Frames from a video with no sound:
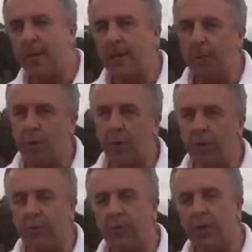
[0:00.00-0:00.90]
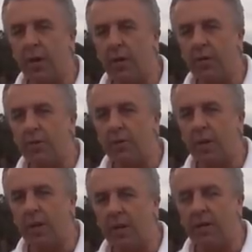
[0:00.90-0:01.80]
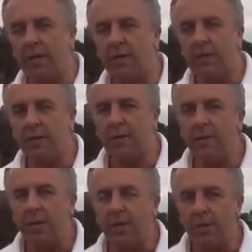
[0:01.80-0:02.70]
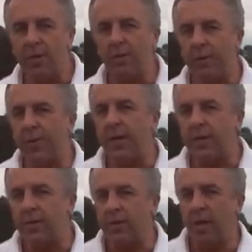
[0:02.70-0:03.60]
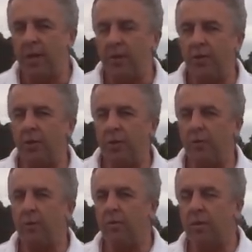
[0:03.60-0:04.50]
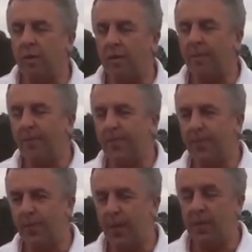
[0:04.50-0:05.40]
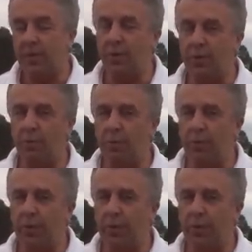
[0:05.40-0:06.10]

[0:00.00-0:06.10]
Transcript: they both got different styles, and we can do different things at the two different water